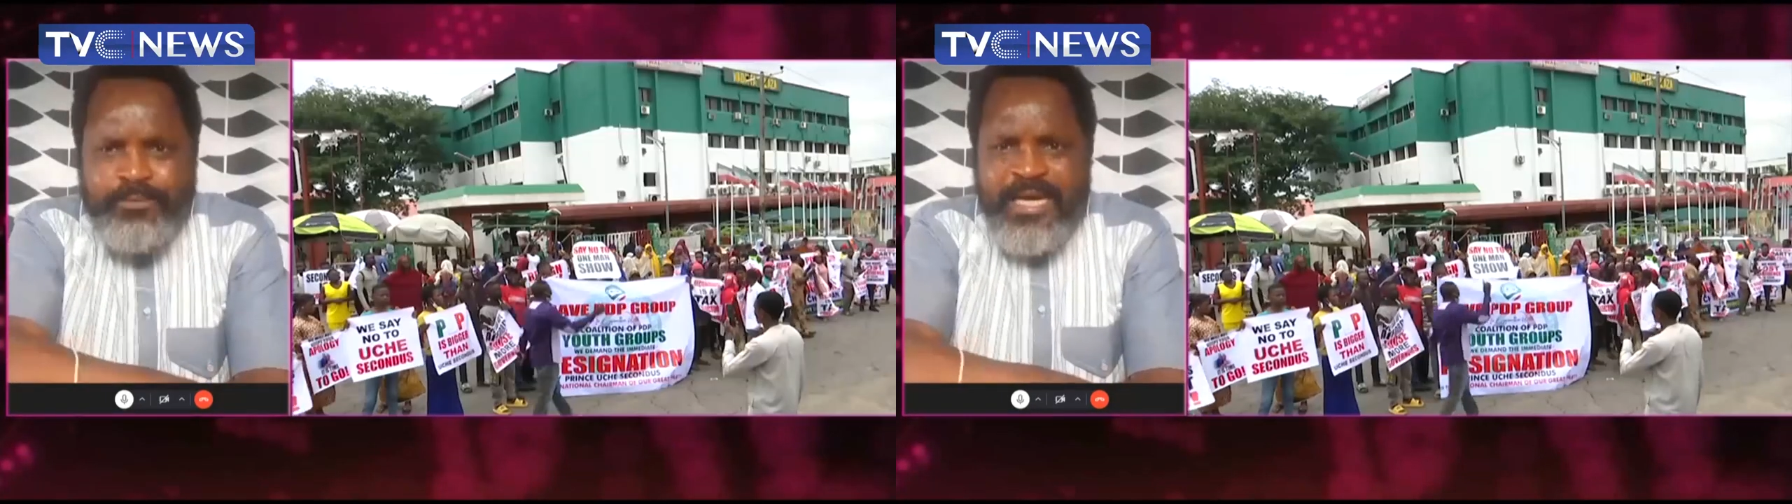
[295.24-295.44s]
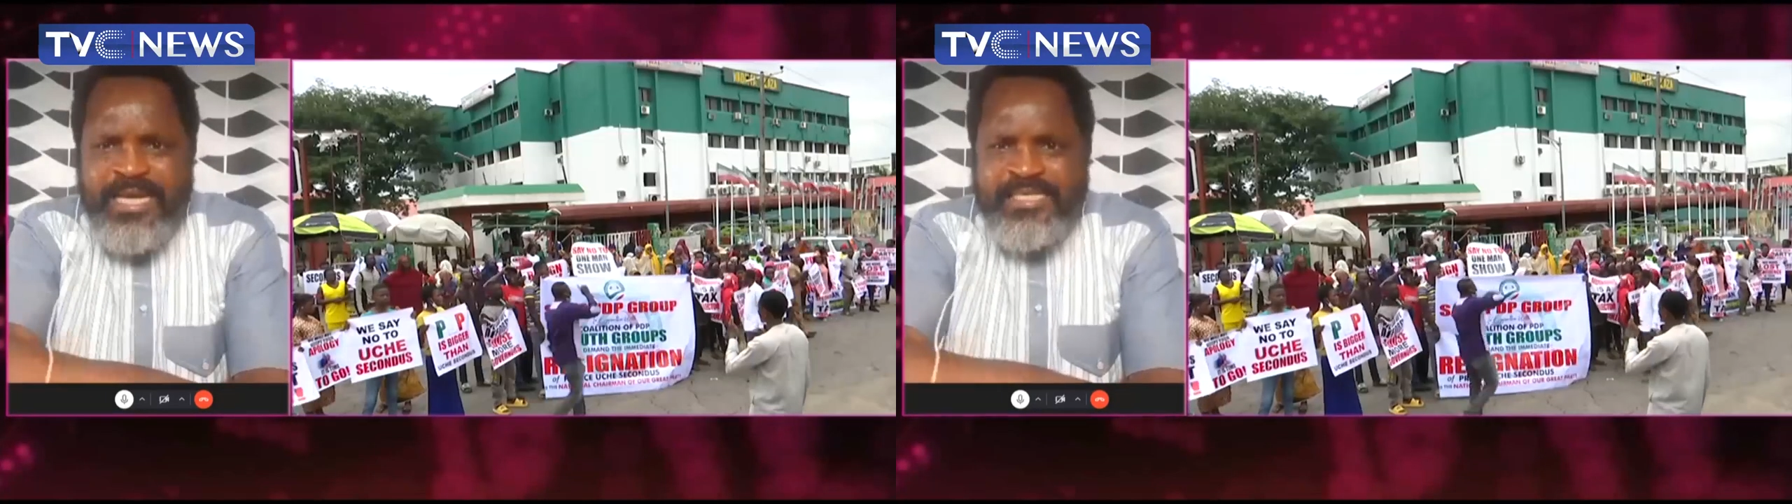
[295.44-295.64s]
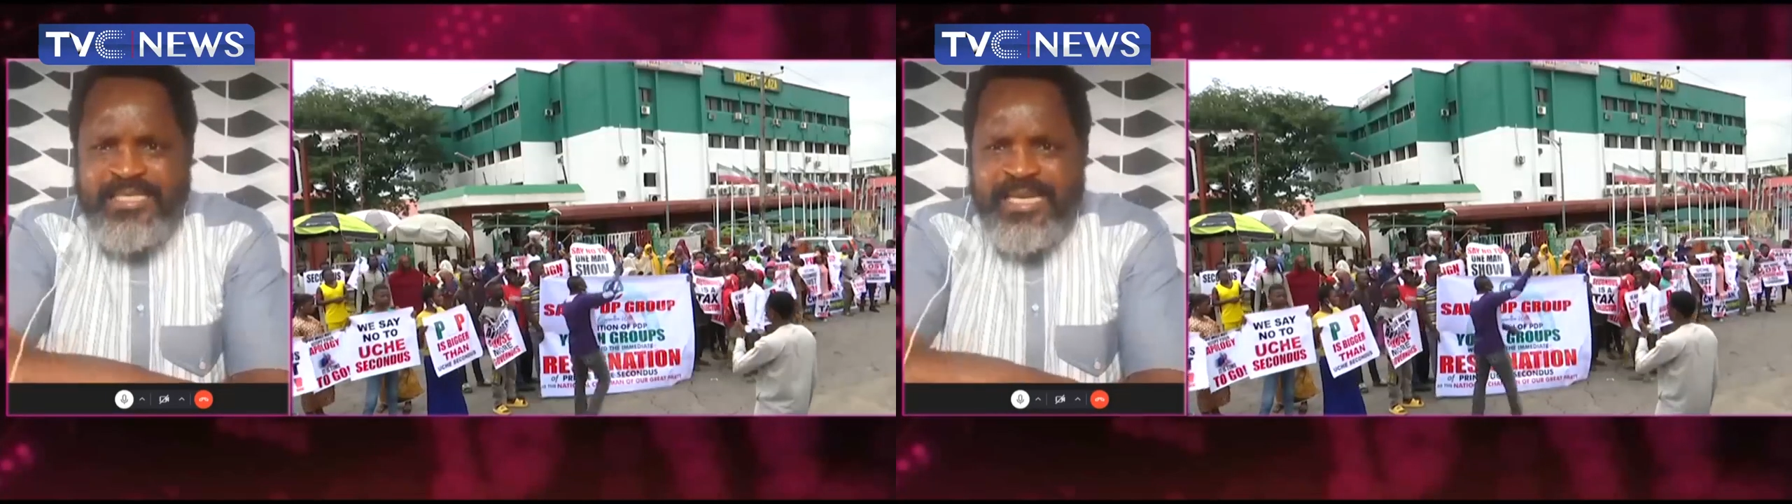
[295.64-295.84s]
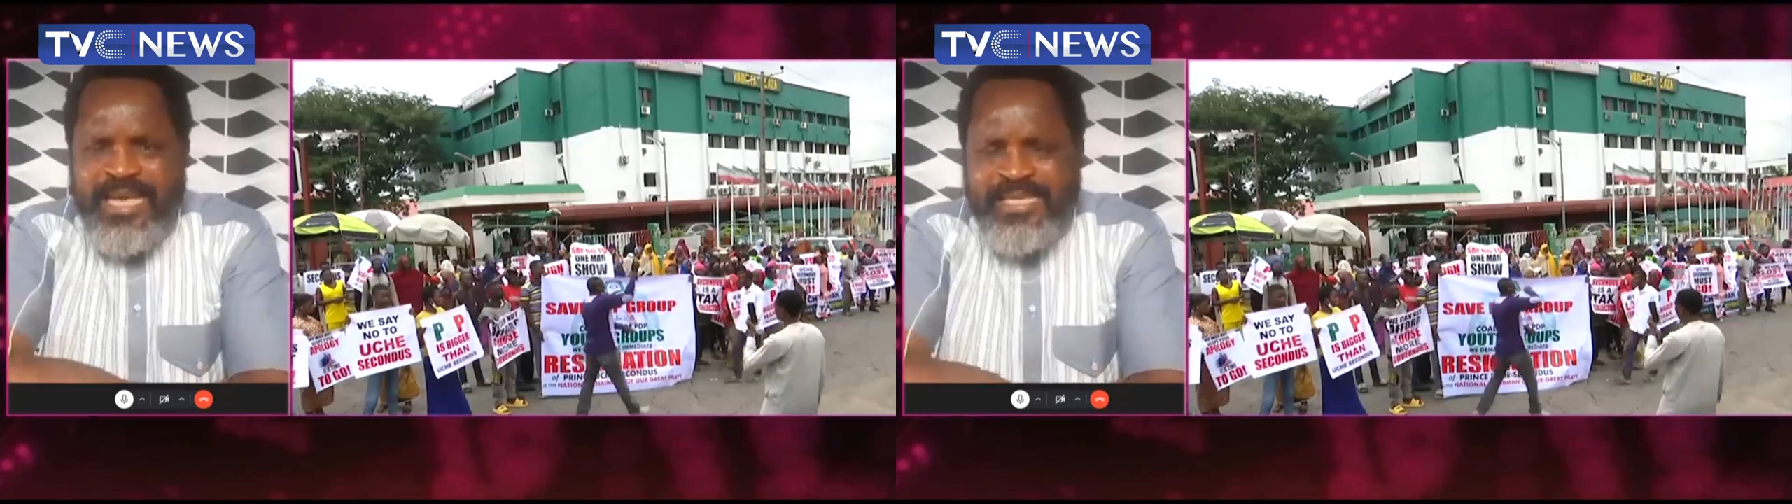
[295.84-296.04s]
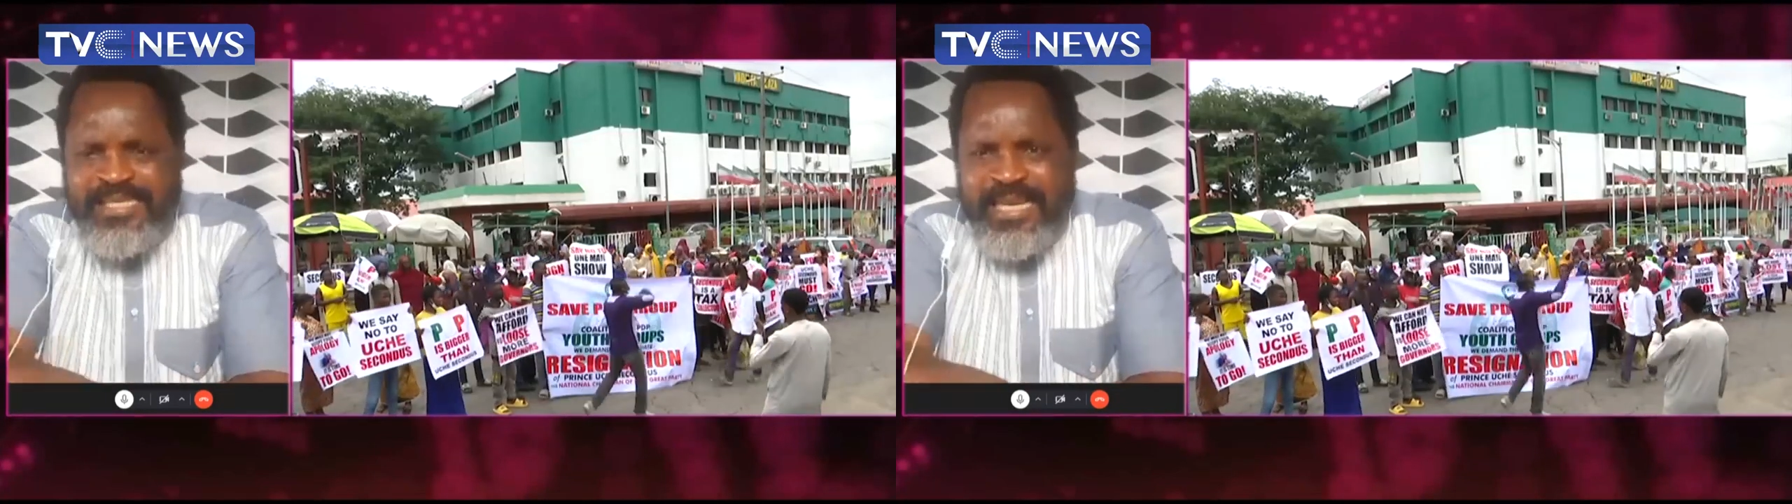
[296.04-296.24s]
Abuja yesterday.
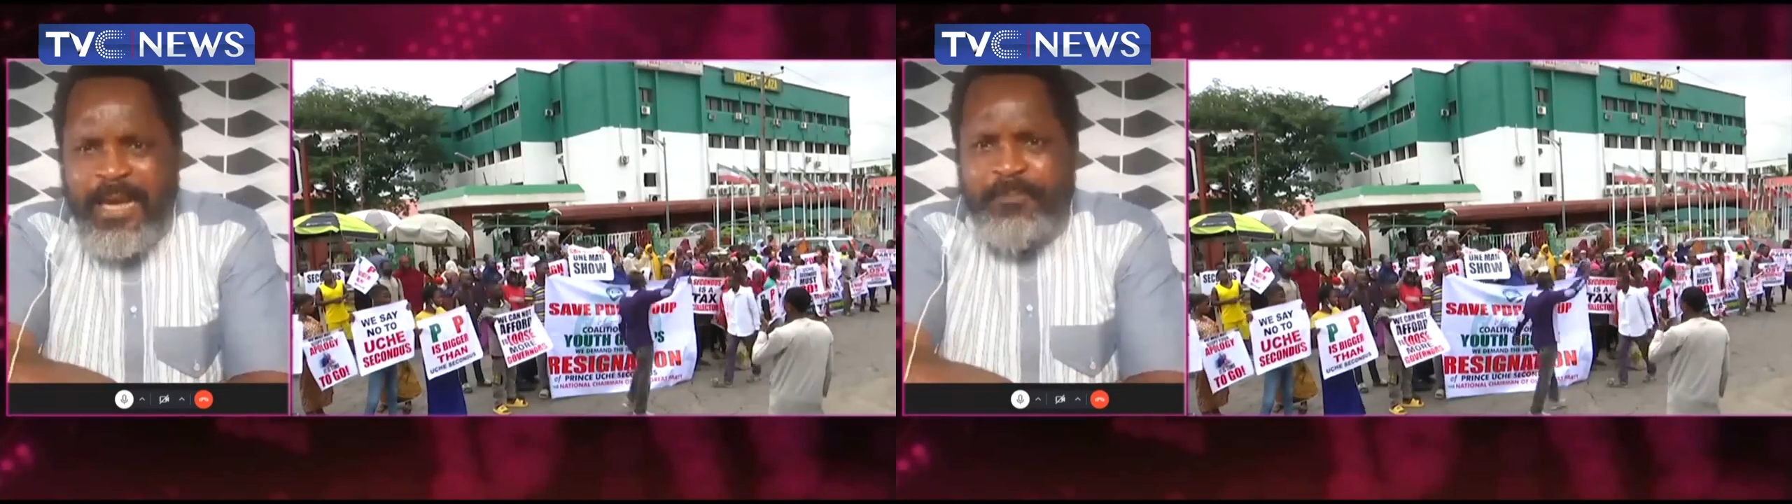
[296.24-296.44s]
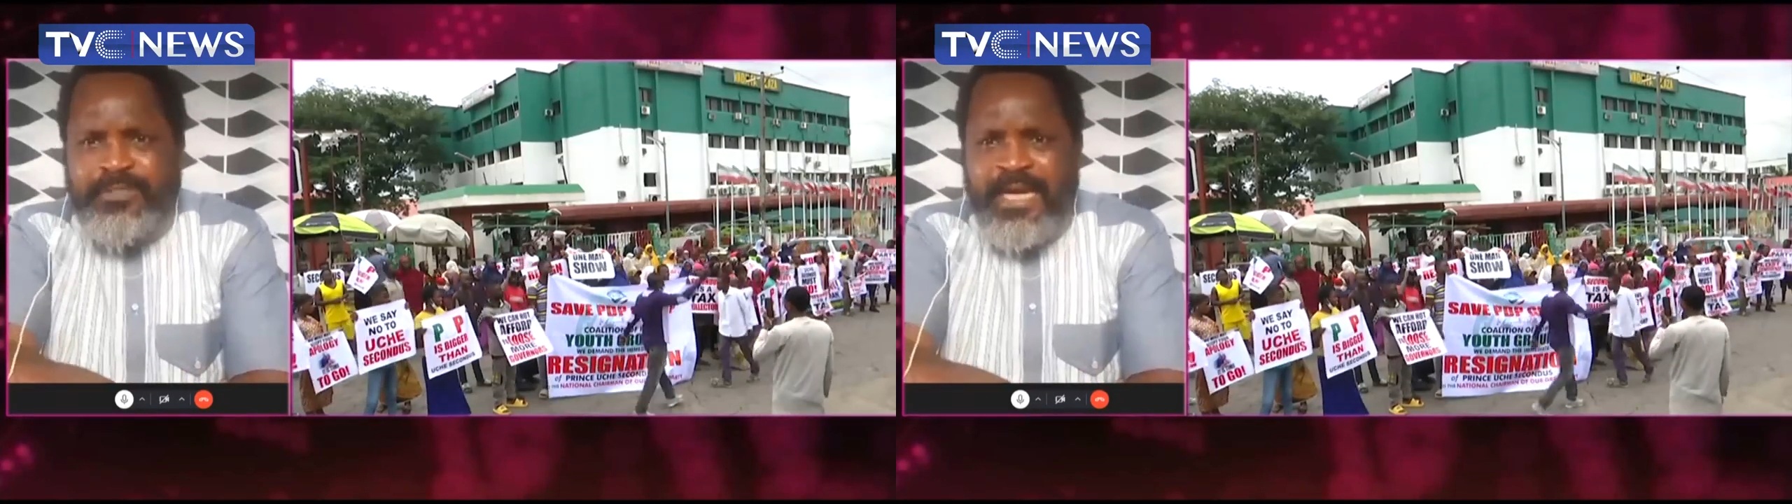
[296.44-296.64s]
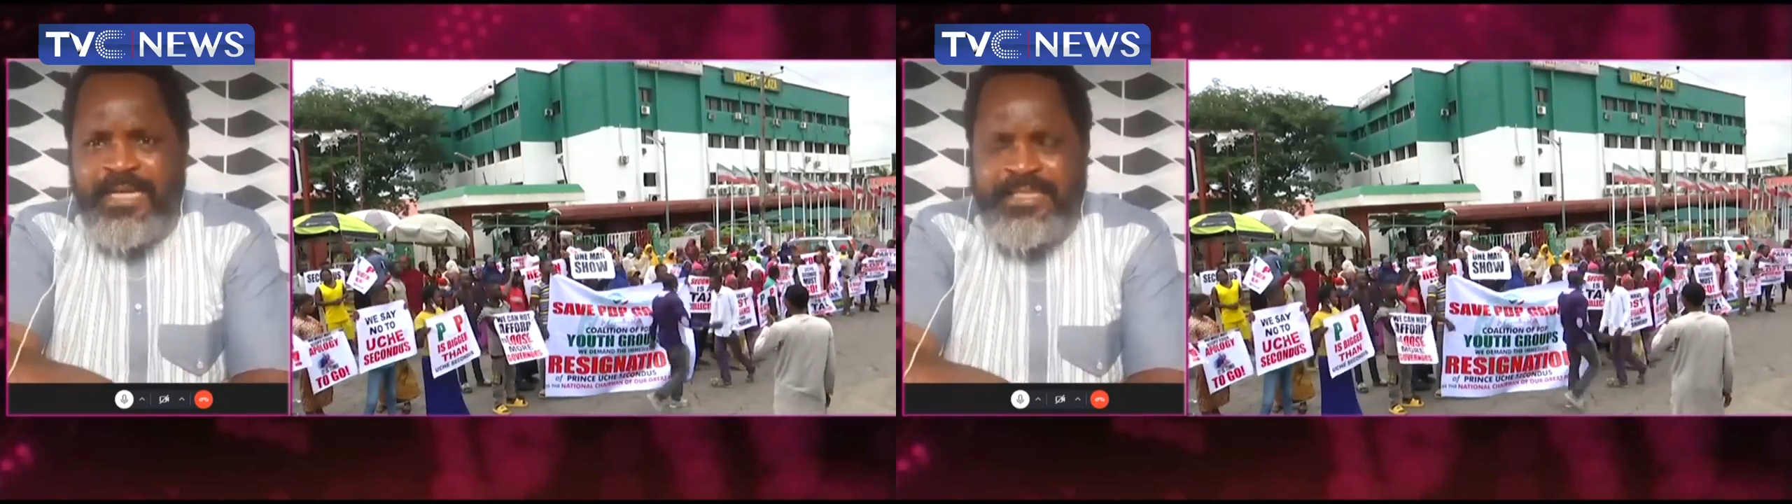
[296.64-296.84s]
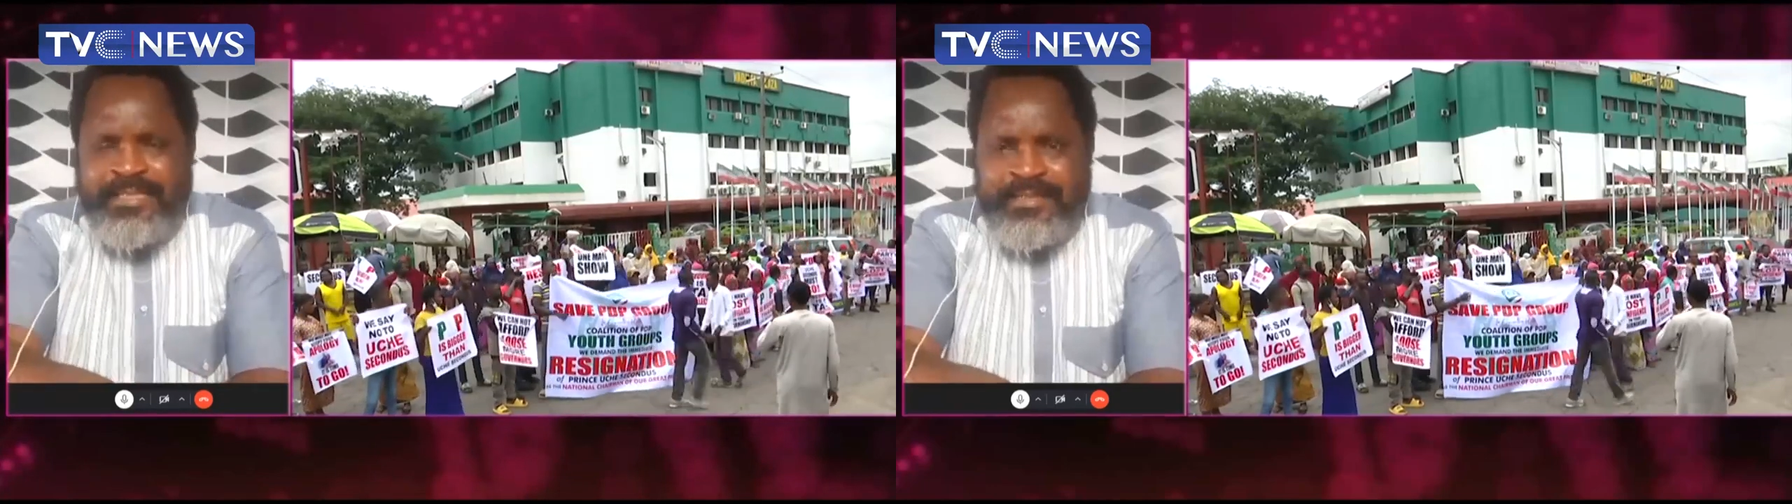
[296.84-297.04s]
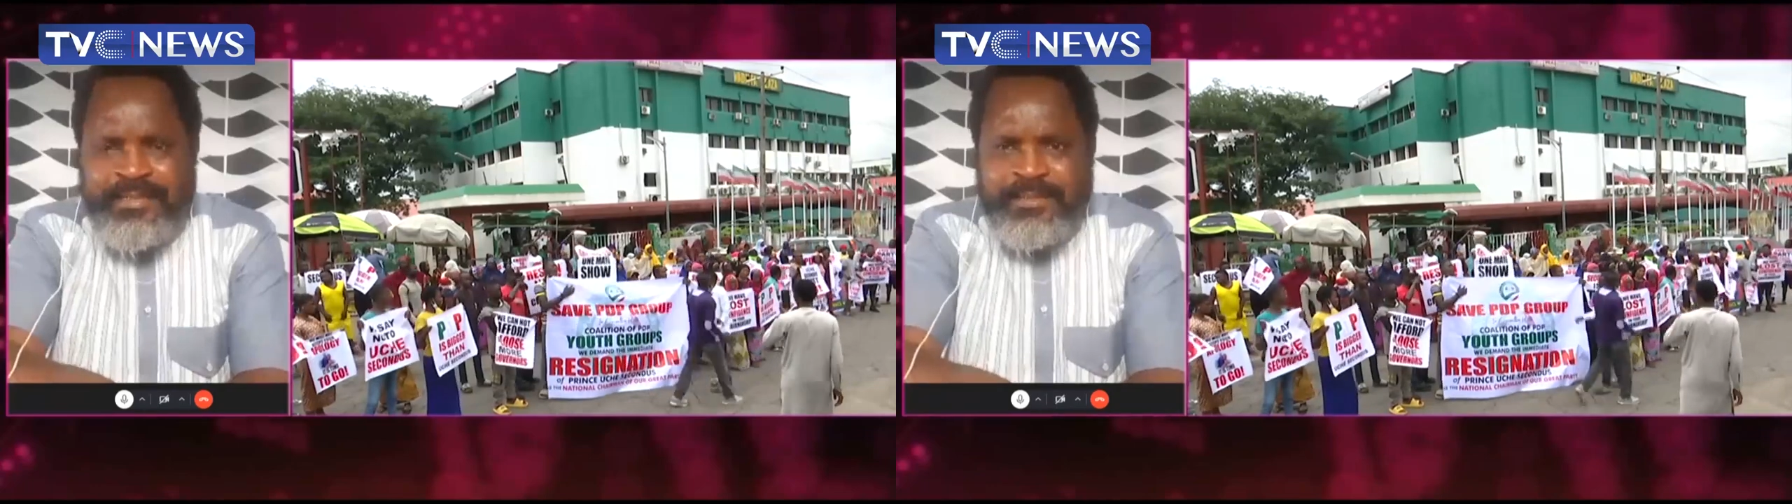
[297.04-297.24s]
They are still in Abuja till